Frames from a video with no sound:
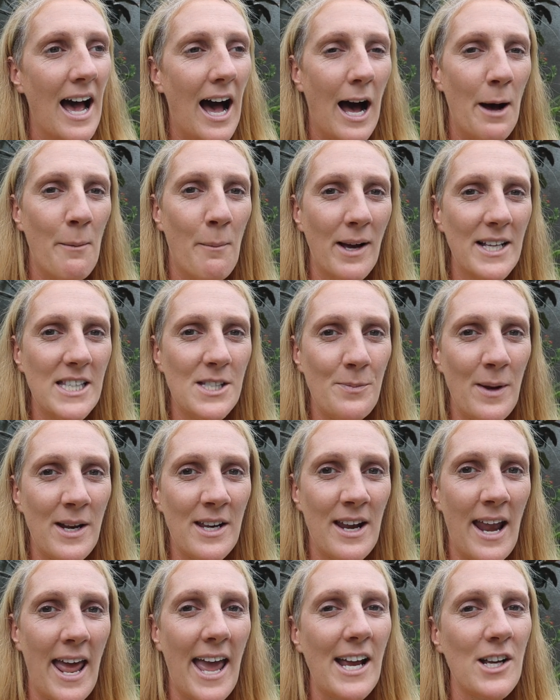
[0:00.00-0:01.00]
I might
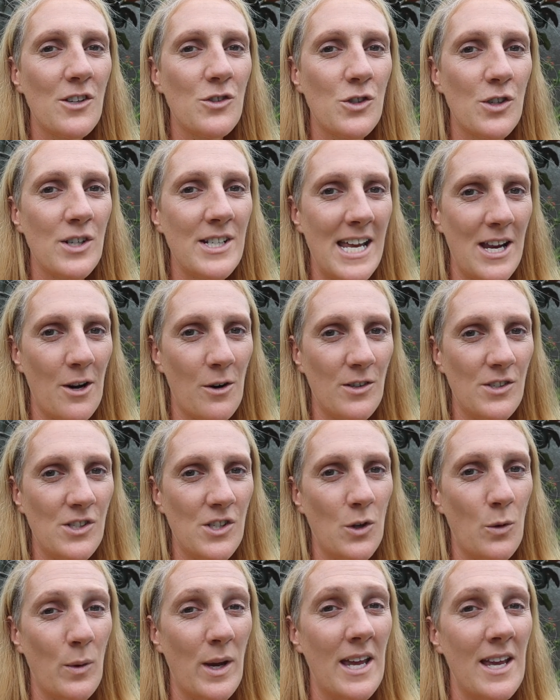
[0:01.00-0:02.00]
spend an extra day or
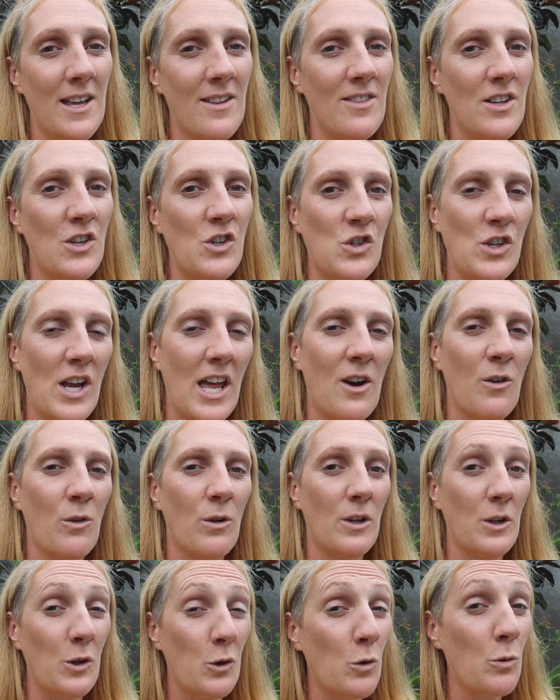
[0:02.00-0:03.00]
two in the
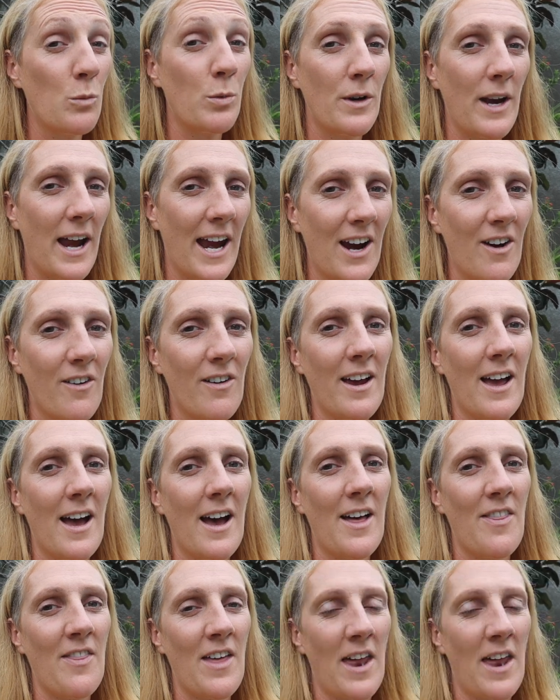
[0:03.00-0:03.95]
general Ubud area,